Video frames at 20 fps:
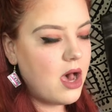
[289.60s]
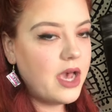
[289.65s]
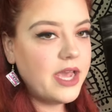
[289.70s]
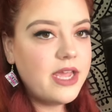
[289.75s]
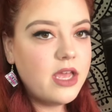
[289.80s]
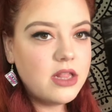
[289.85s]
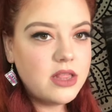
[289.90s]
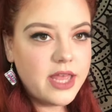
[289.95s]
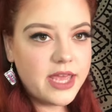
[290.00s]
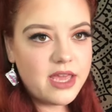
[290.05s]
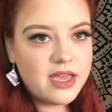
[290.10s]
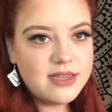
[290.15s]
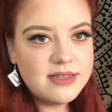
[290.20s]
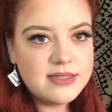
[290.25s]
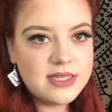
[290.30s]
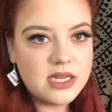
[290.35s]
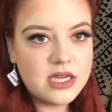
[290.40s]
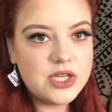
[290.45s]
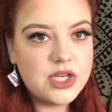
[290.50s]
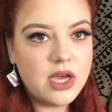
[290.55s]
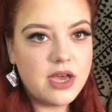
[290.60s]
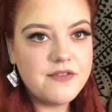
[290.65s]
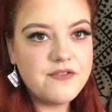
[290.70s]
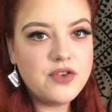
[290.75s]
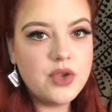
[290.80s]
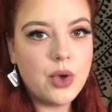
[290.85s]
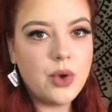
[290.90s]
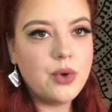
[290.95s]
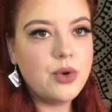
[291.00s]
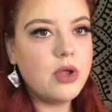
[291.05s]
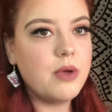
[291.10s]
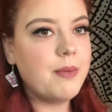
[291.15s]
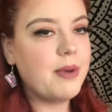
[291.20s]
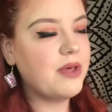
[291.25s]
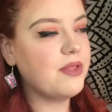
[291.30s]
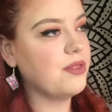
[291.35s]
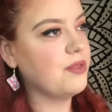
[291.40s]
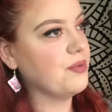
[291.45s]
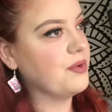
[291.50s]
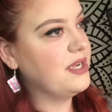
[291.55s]
known
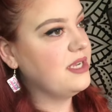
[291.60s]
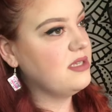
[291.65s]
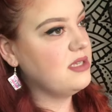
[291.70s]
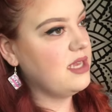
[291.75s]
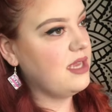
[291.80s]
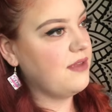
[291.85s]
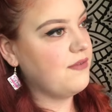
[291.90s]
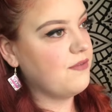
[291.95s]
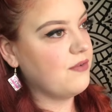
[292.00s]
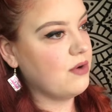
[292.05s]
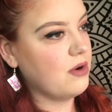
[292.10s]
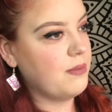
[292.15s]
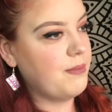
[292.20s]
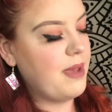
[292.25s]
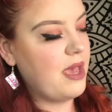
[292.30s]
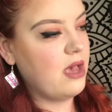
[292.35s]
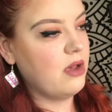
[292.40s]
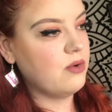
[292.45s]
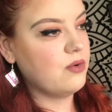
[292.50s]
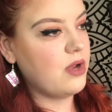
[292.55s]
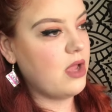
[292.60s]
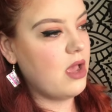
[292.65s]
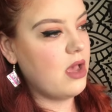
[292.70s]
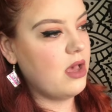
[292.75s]
about 3T for about